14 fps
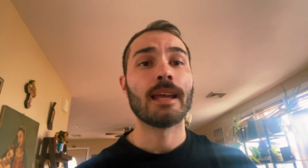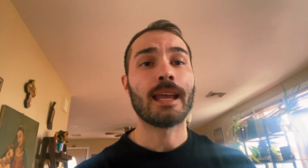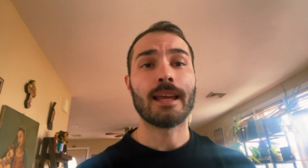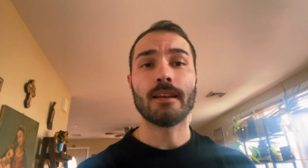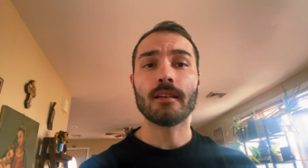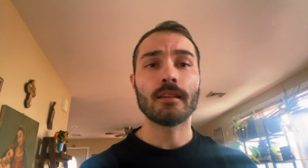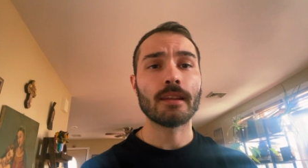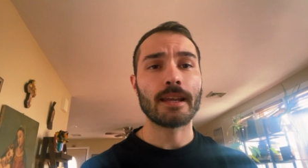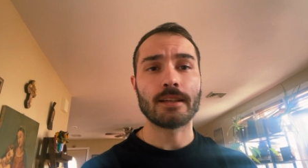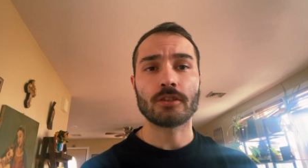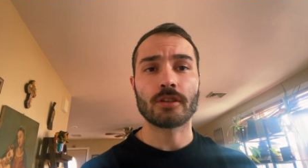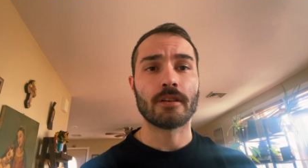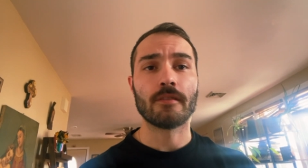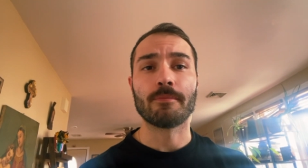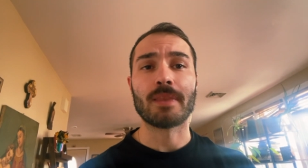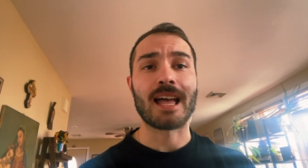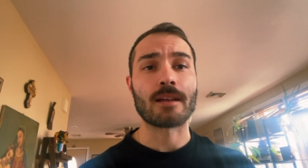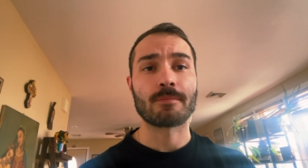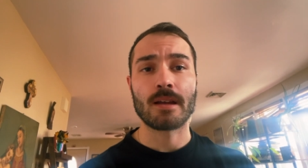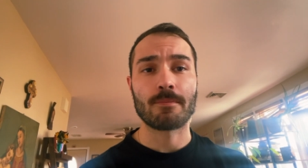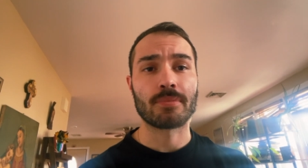Inhalation of
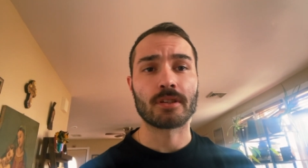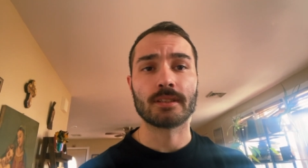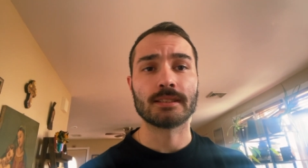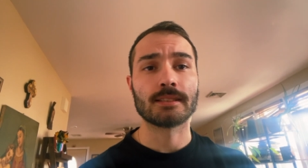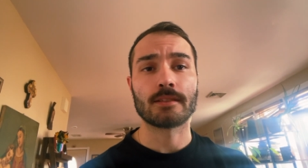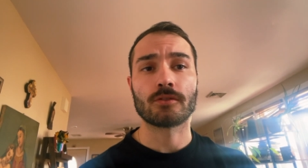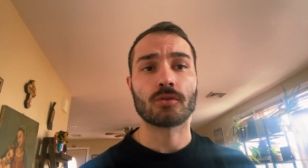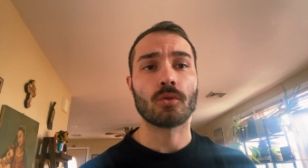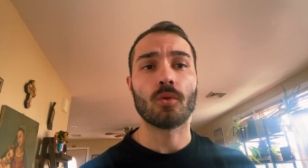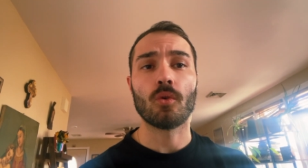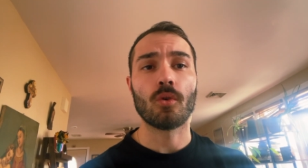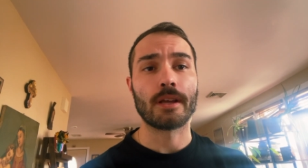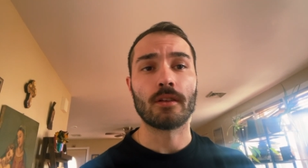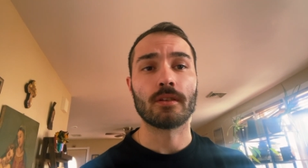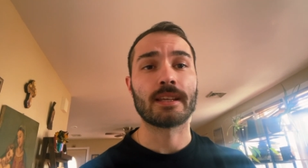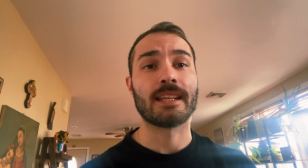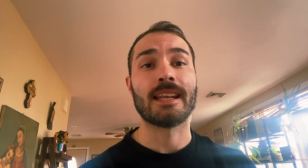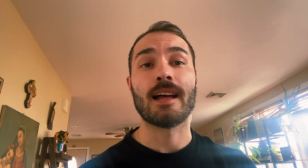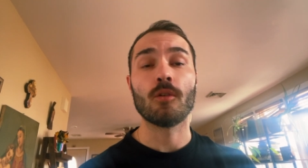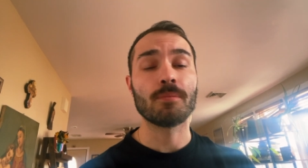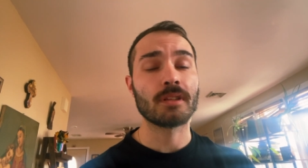black pepper essential oil can
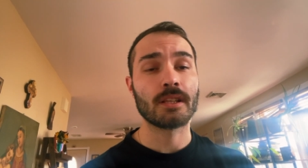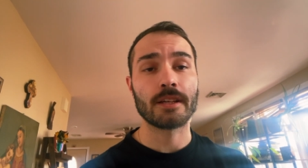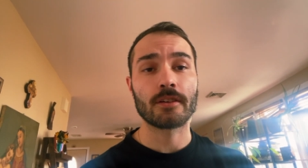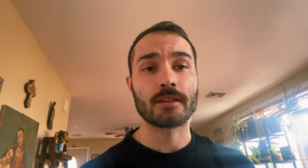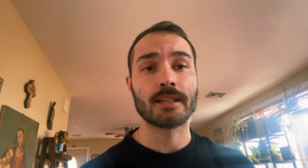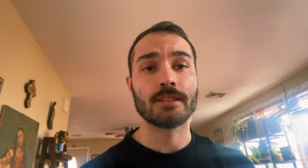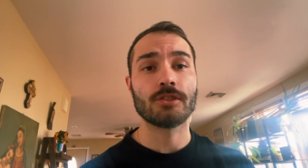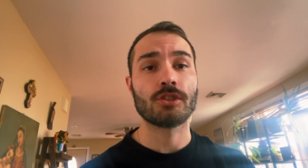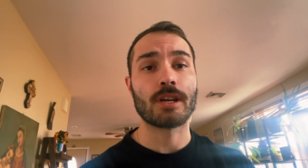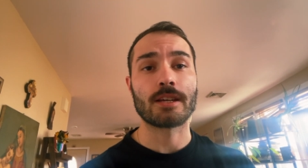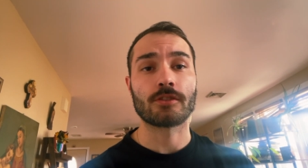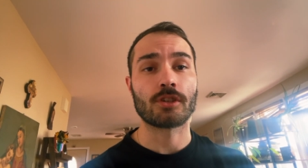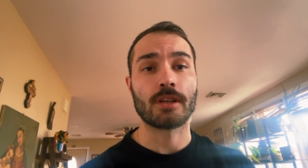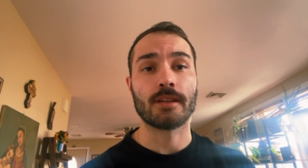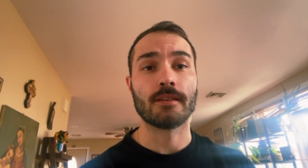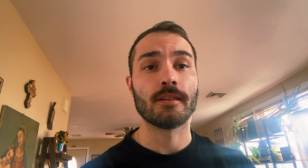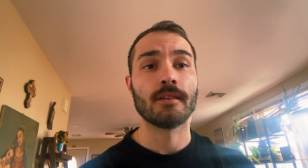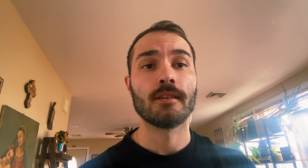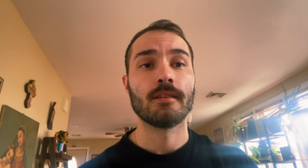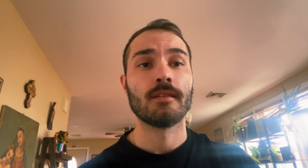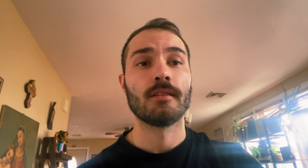help clear congestion
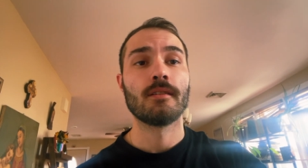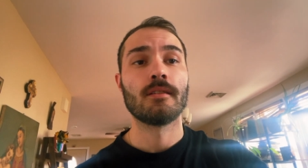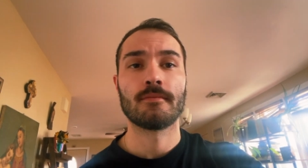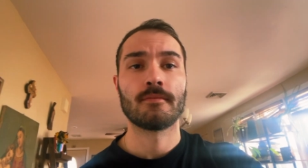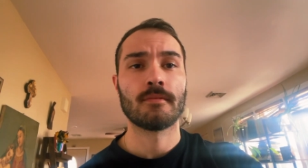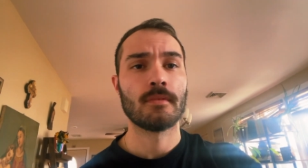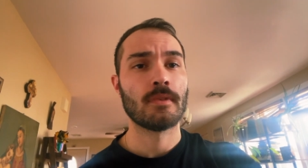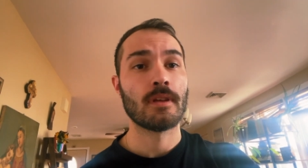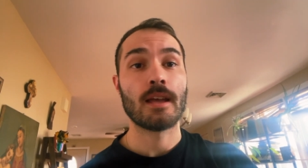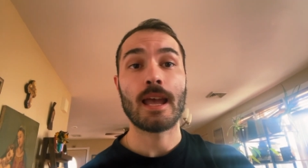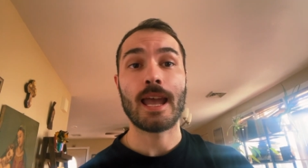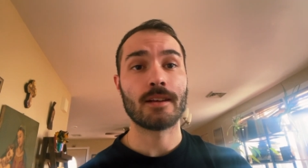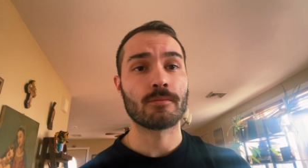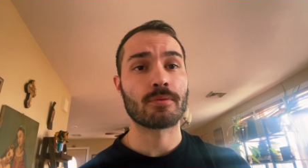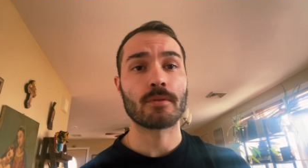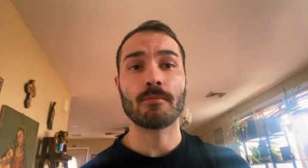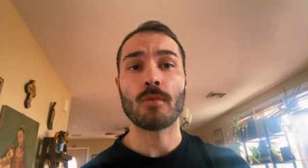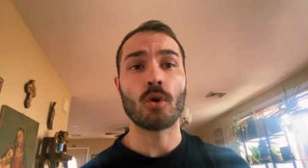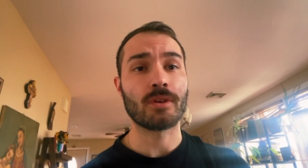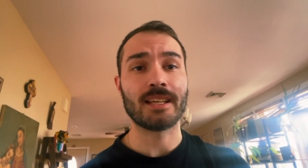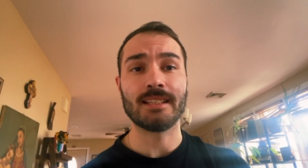and
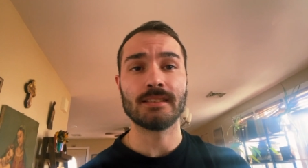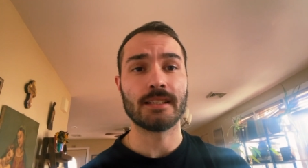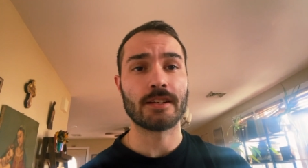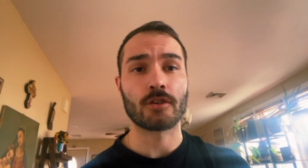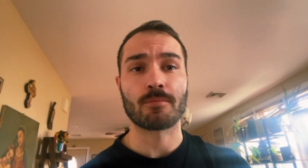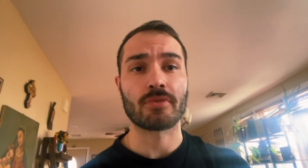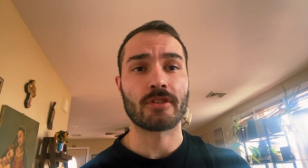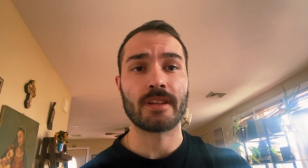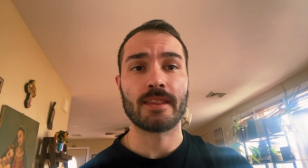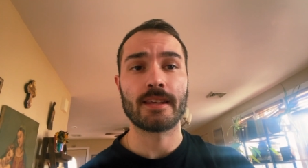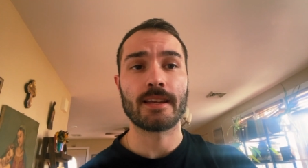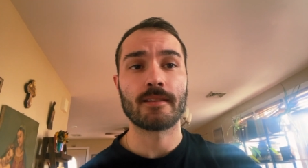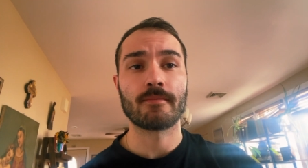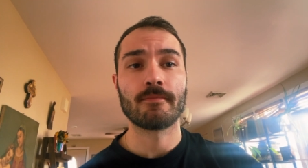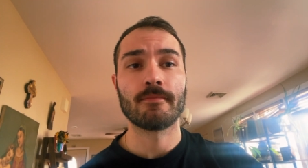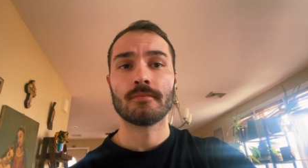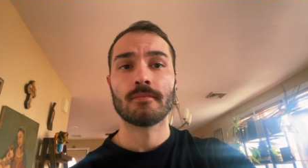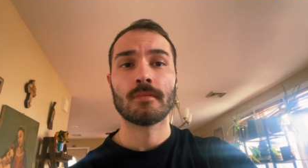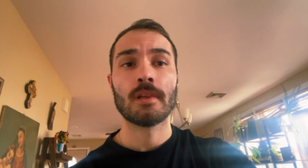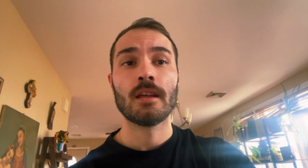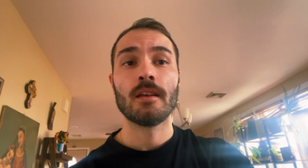promote easier breathing,
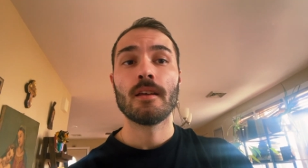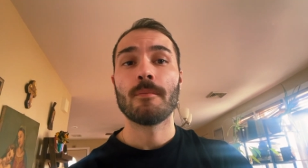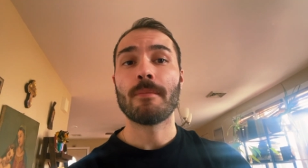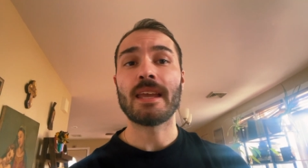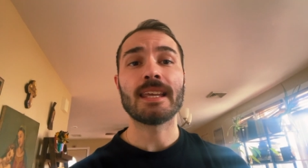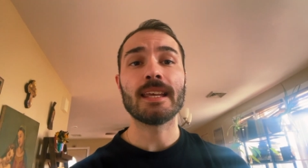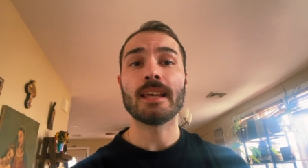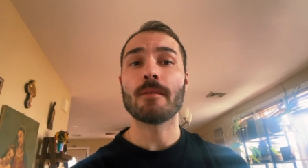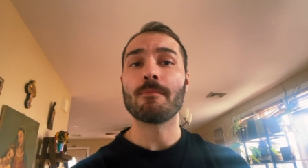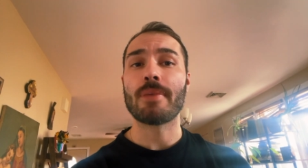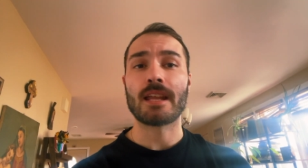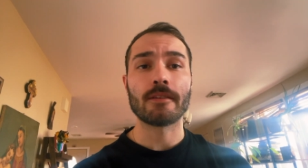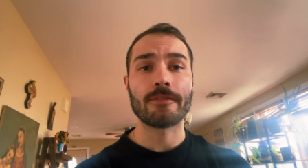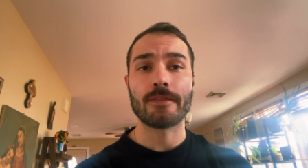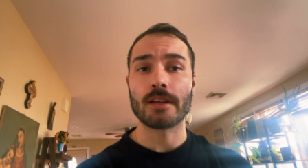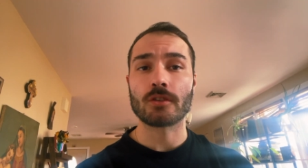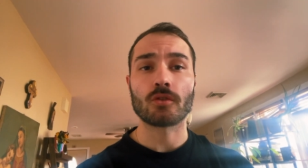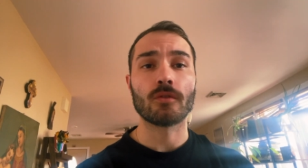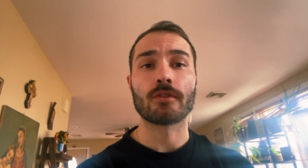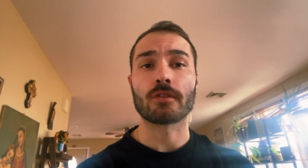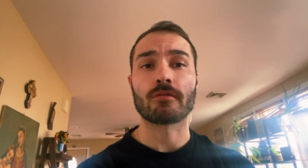making it
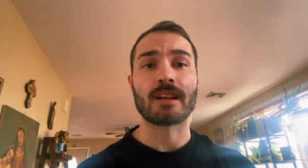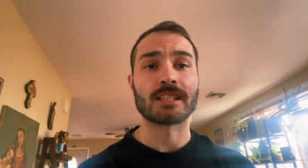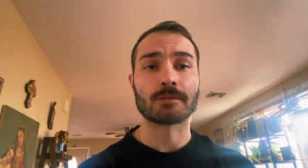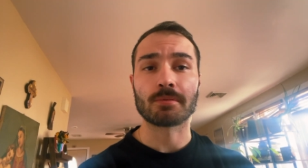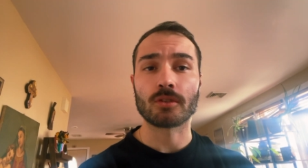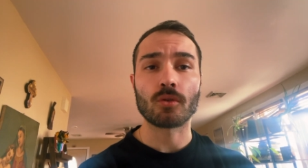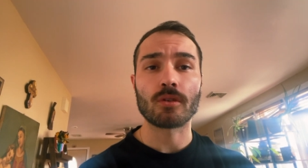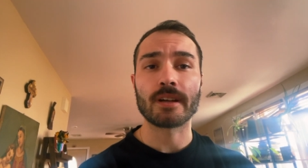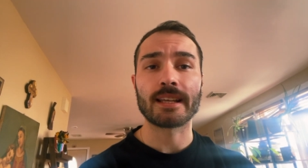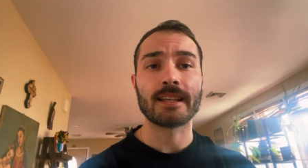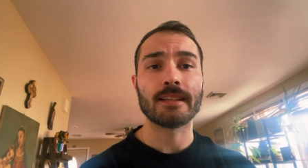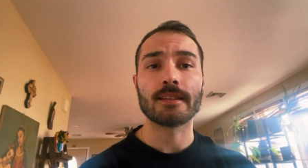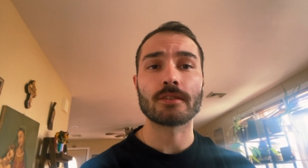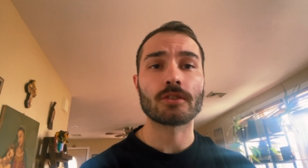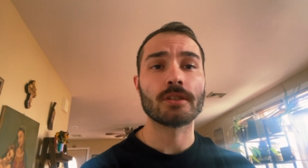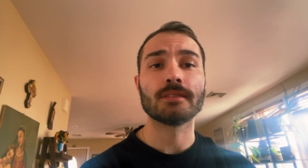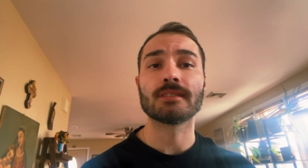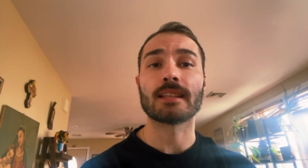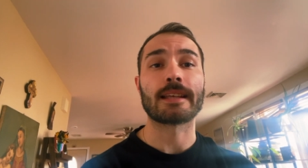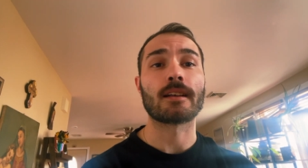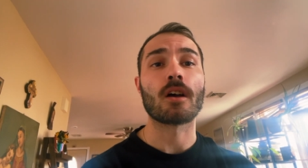beneficial for respiratory conditions
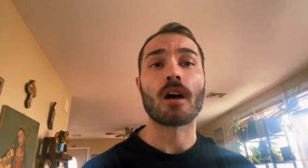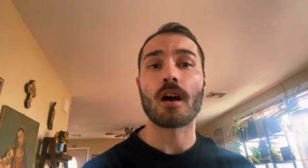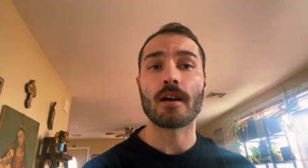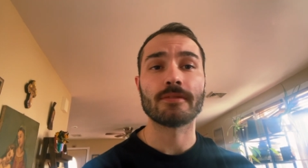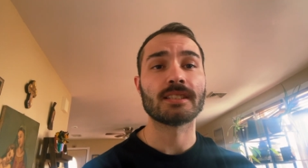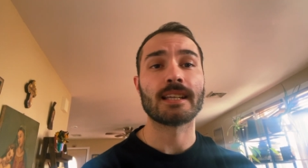like coughs